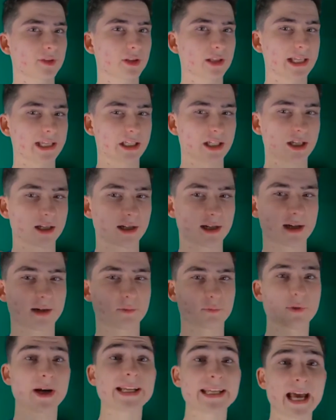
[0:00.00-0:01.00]
like,
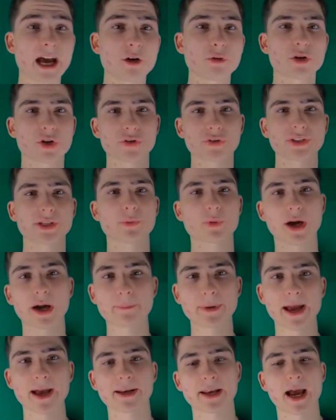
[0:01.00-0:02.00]
right now, currently where
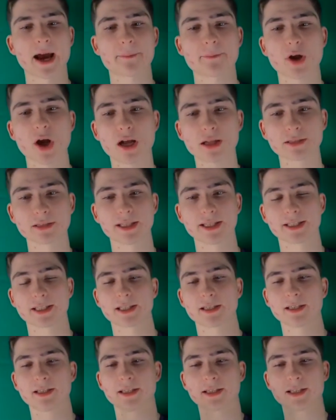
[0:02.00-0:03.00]
I'm at, I'm not like
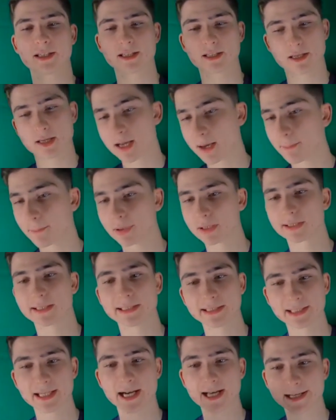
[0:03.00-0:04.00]

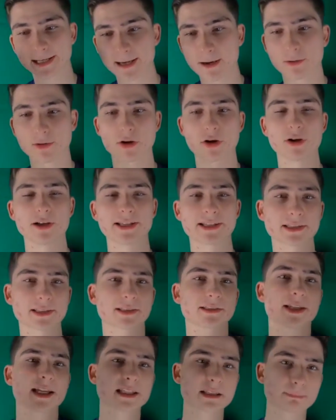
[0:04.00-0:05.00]
completely cutting out all. It's
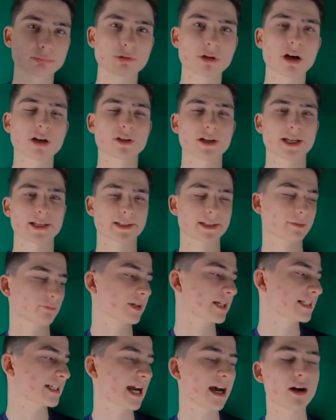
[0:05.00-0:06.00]
a progress, and
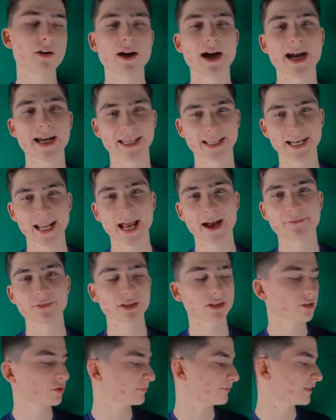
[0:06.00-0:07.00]
right now I can have a
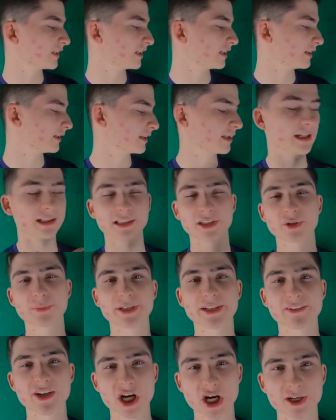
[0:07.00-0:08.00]
little
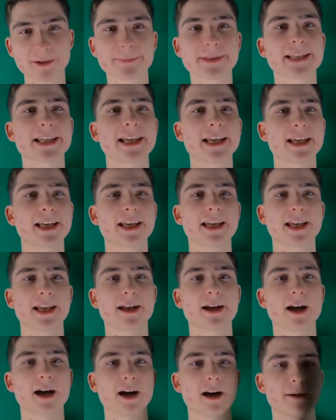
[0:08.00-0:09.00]
bit of carbs,
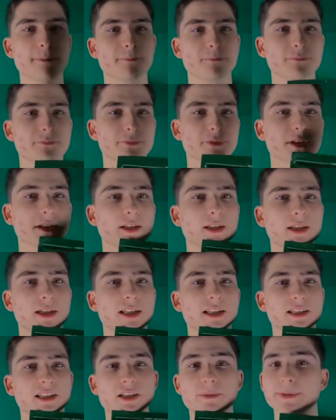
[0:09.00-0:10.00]
a
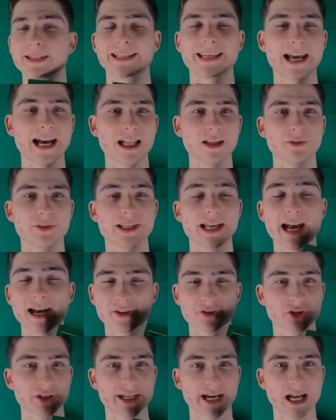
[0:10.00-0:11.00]
little bit of
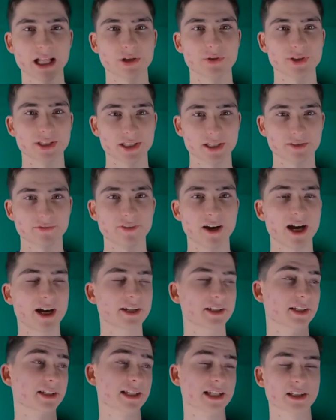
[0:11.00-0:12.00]
extra calories. It is
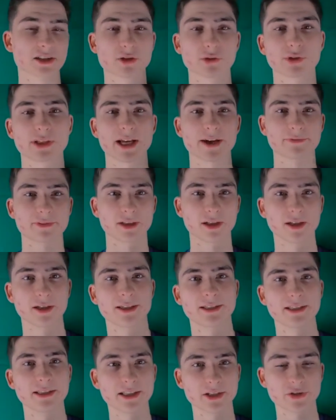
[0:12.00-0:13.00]
fine because I slowly have to
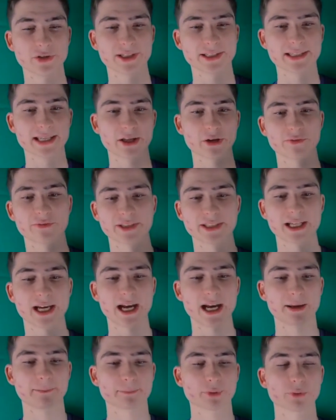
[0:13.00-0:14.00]
decrease that over
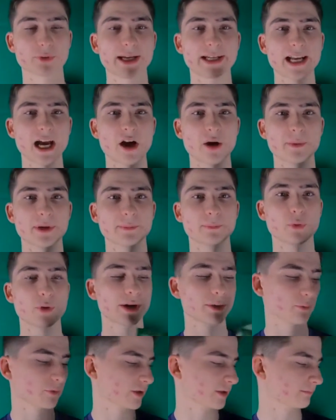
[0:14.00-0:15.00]
time. But right now I'm at a
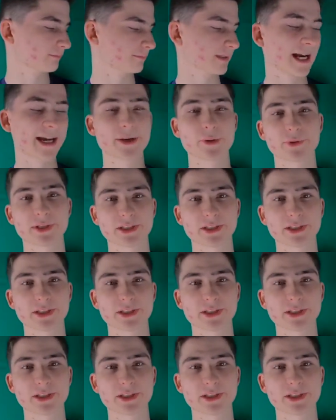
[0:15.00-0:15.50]
point where I don't